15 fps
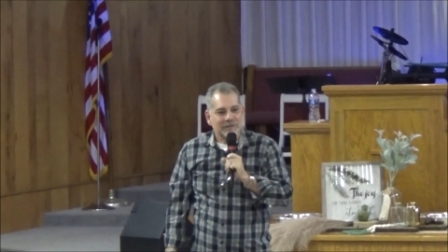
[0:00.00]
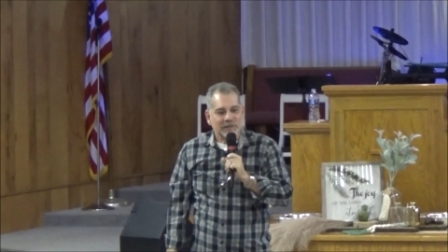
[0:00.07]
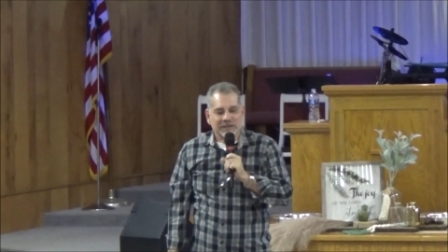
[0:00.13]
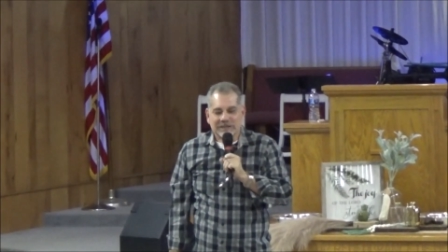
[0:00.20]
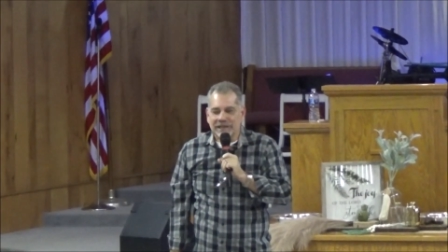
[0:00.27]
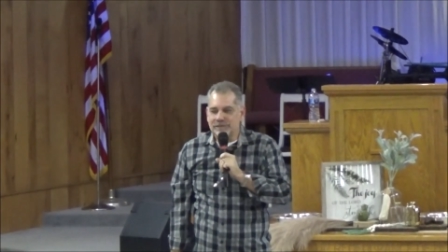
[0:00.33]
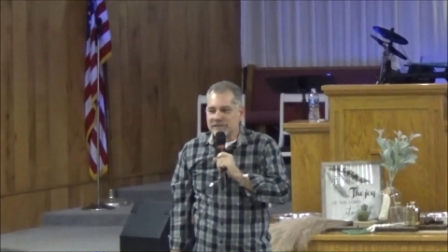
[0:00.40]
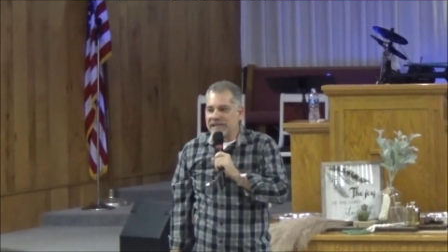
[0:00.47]
But
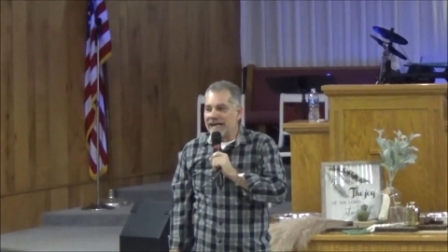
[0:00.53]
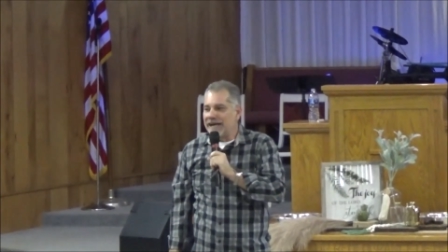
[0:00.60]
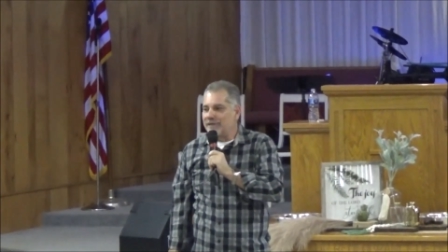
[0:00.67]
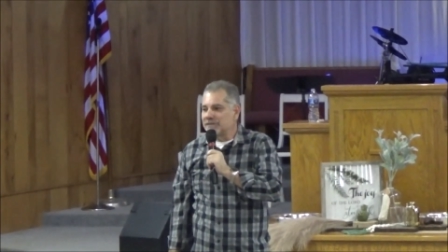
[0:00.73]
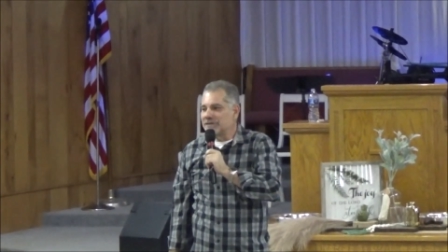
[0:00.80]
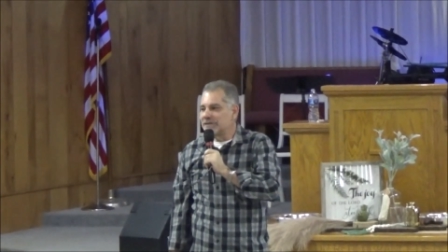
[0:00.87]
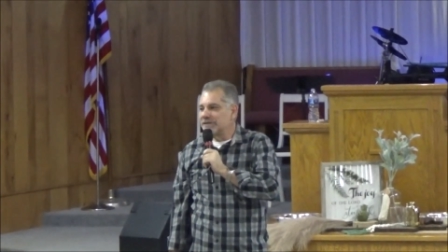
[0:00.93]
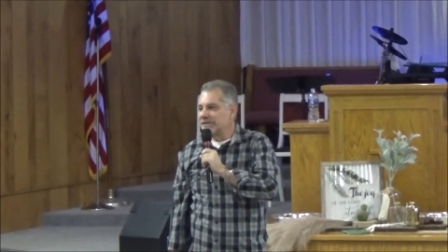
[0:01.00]

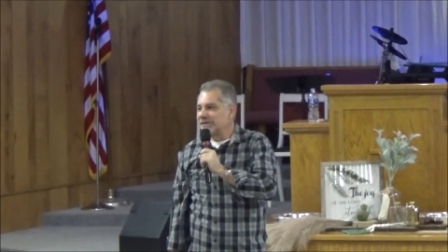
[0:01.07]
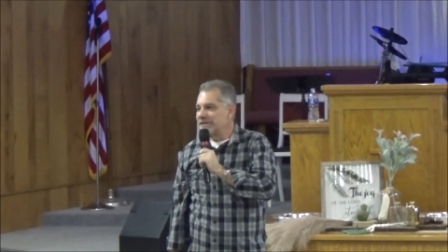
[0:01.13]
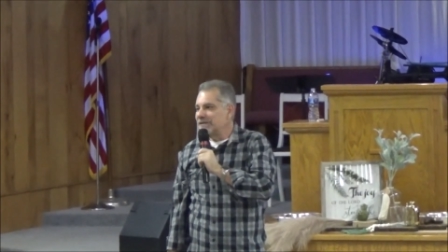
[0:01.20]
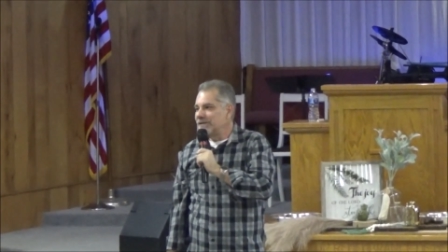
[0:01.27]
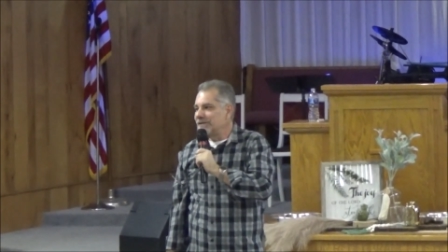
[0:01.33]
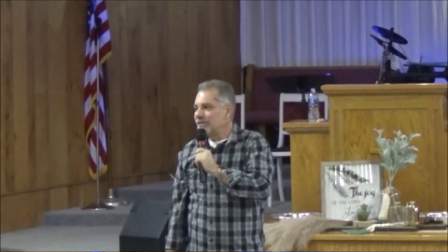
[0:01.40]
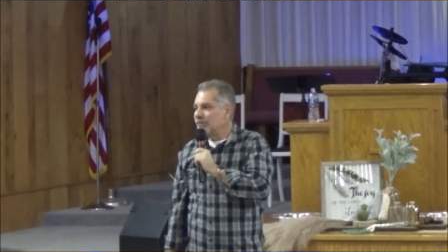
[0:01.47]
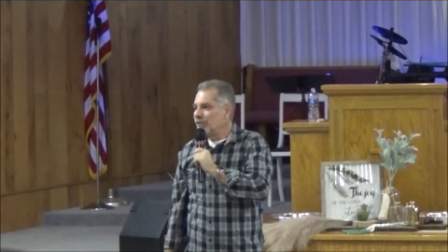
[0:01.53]
sometimes
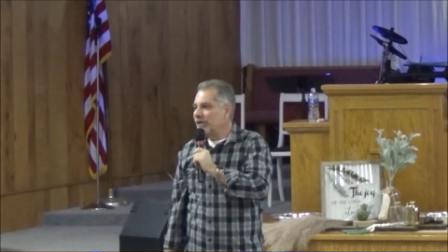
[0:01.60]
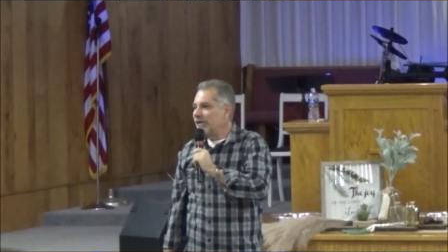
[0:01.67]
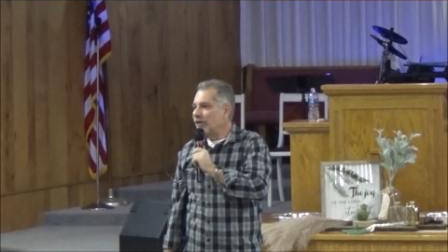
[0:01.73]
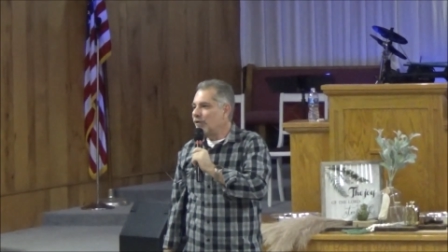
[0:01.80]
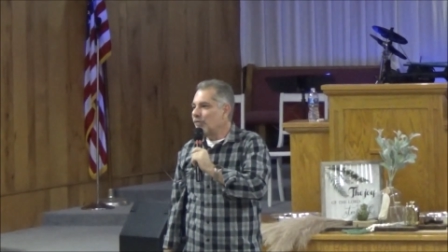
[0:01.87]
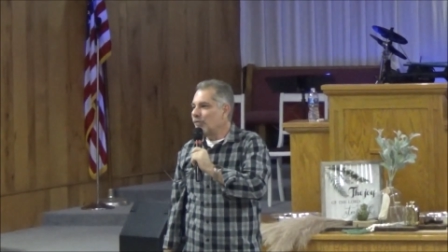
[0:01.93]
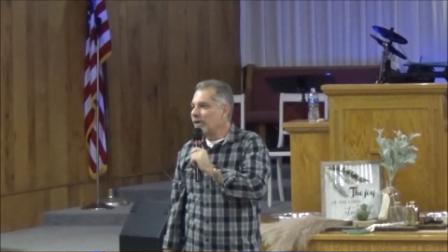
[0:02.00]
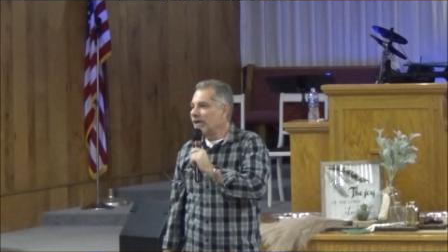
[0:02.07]
we
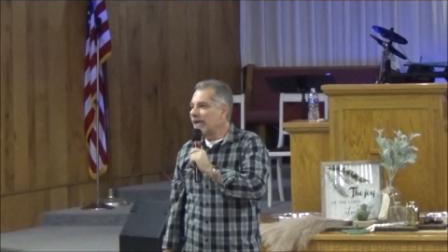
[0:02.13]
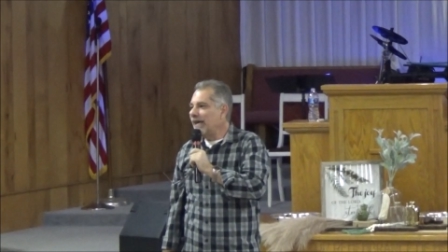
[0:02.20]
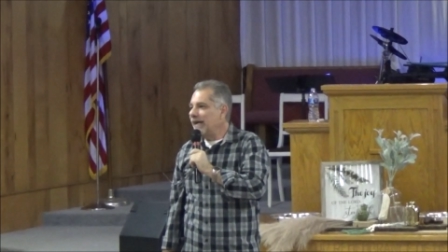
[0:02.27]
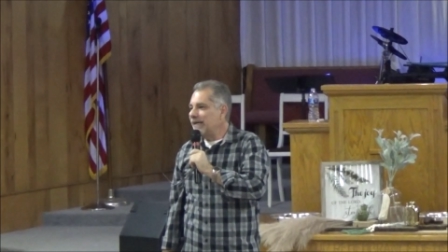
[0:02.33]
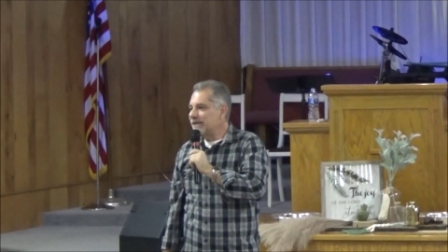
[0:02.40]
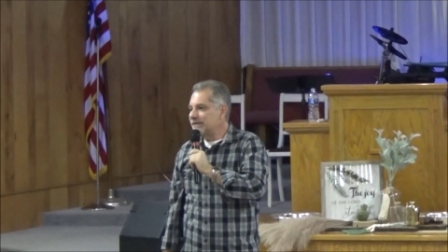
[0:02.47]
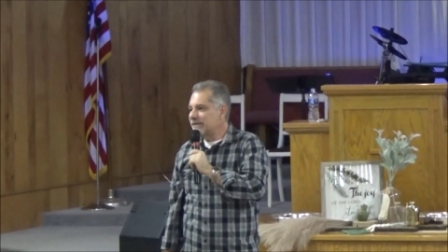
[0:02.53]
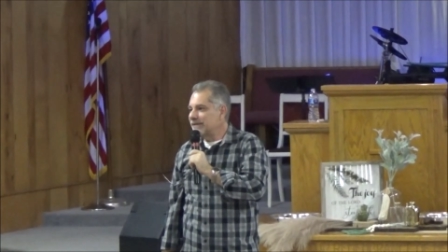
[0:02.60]
don't
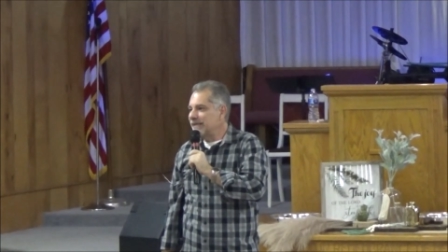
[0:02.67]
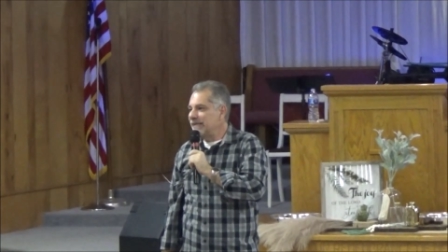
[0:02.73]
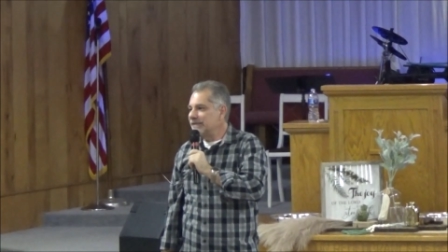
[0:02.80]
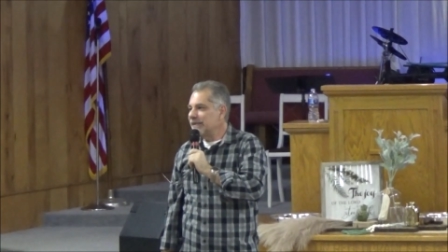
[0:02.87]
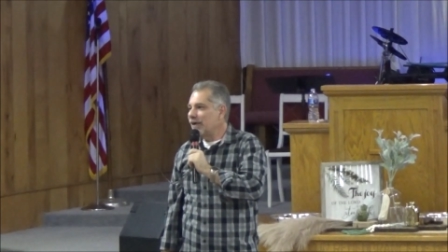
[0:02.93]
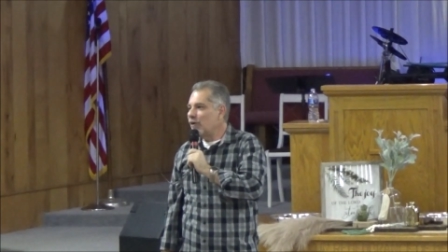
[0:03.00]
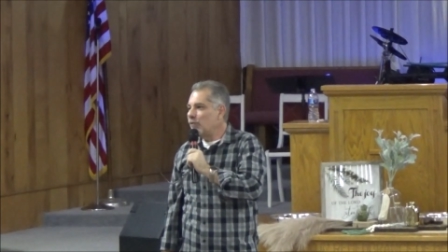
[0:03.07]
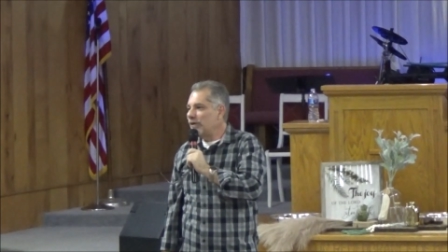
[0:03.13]
realize
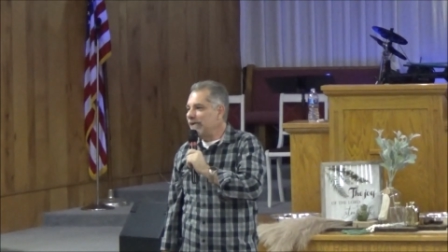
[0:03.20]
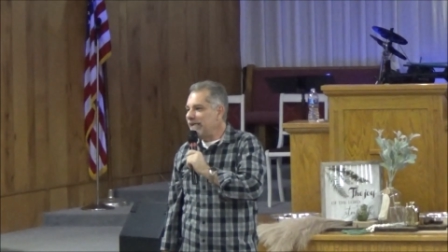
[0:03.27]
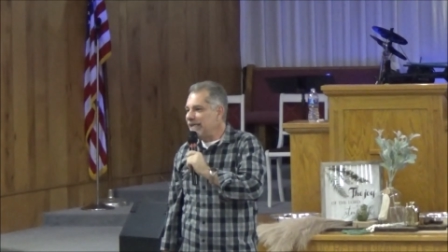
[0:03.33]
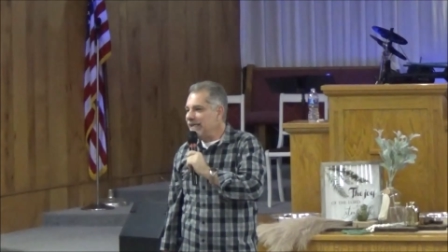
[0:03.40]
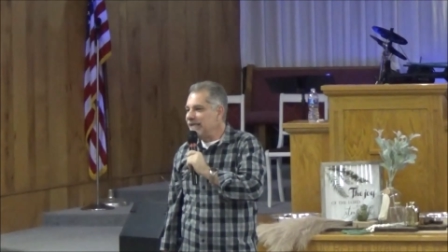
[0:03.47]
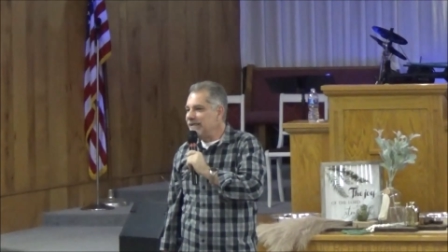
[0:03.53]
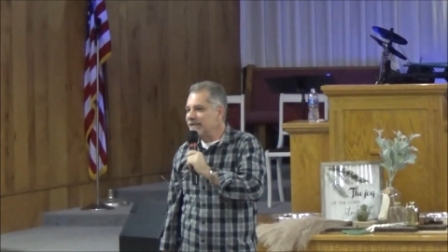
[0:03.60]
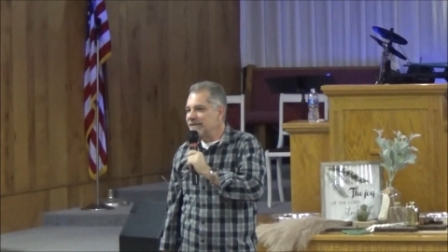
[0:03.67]
he's all we
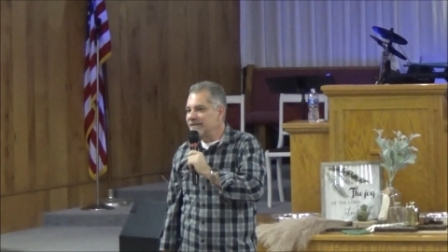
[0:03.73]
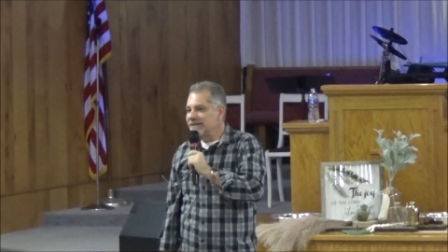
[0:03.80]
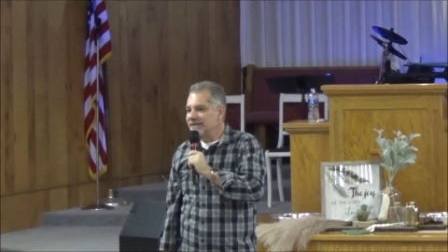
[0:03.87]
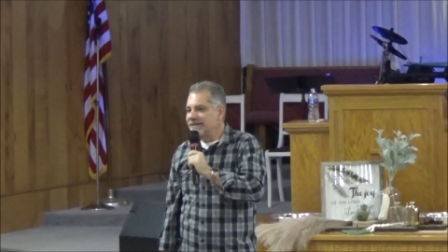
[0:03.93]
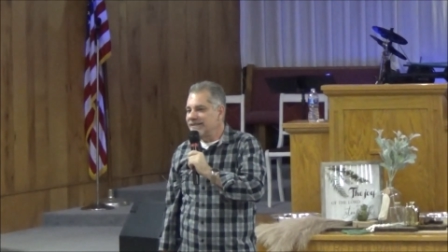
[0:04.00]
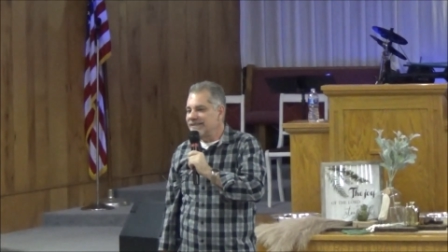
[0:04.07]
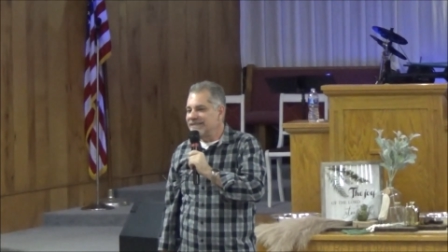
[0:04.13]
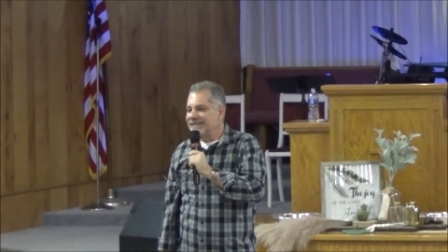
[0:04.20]
need
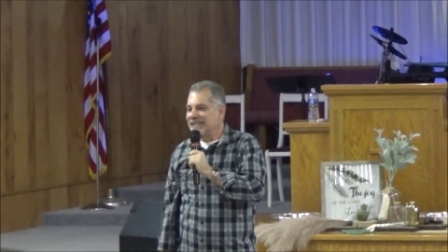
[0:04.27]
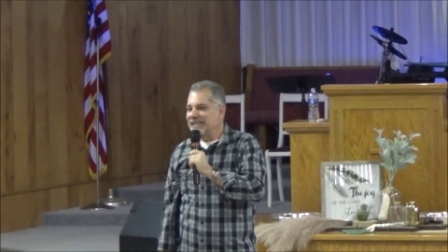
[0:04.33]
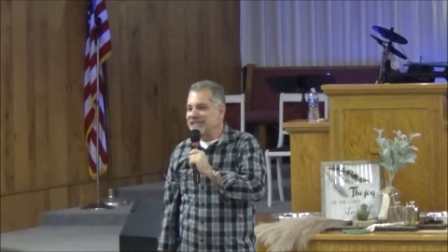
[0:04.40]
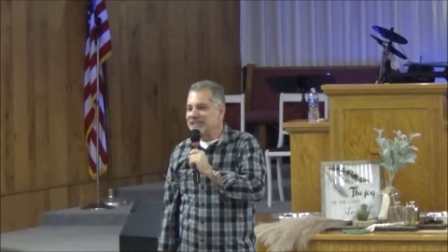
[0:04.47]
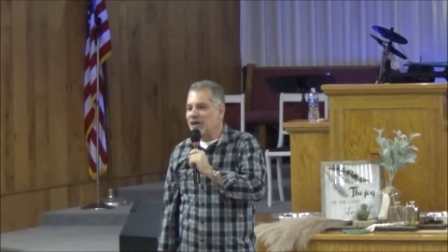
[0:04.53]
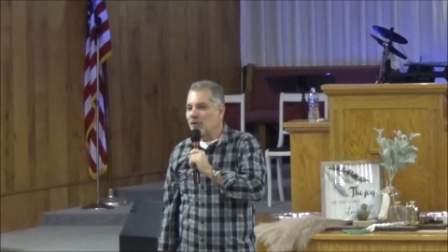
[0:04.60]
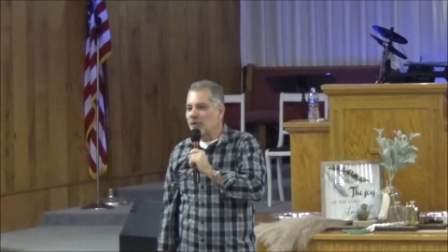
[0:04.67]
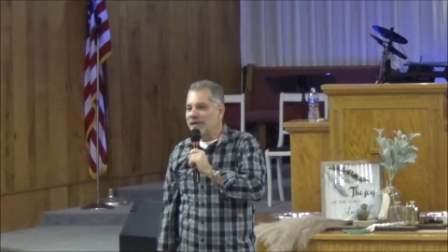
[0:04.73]
till
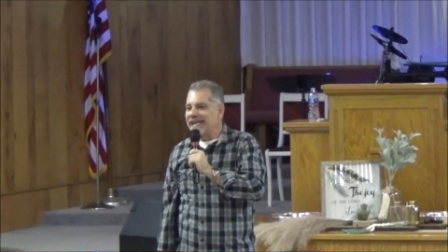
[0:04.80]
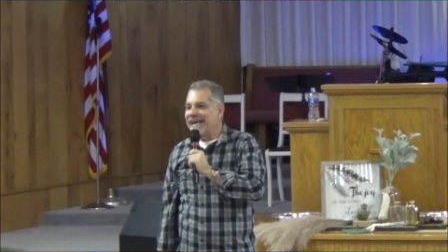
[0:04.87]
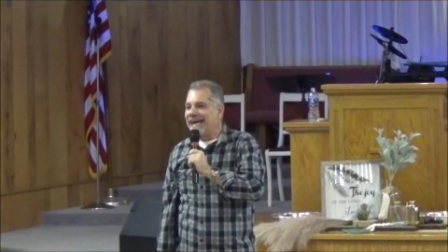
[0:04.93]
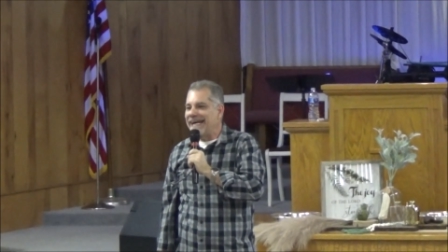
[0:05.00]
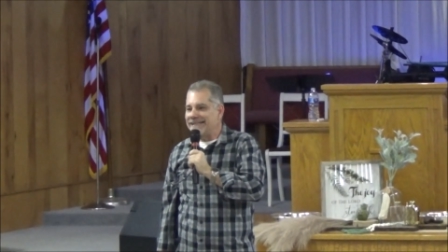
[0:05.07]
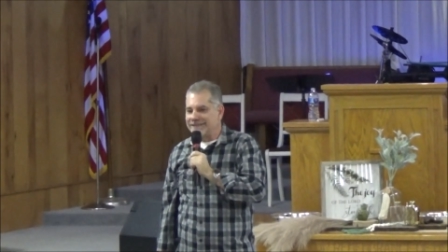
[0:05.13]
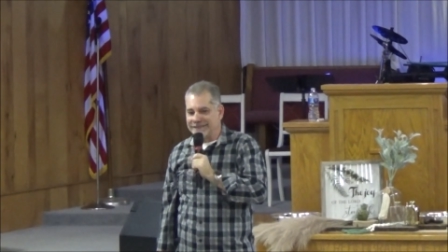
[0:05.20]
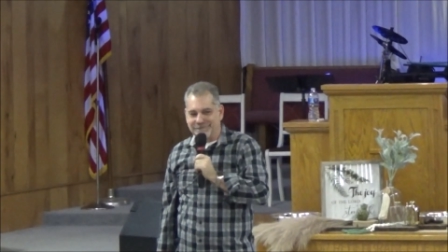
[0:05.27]
he's all we got.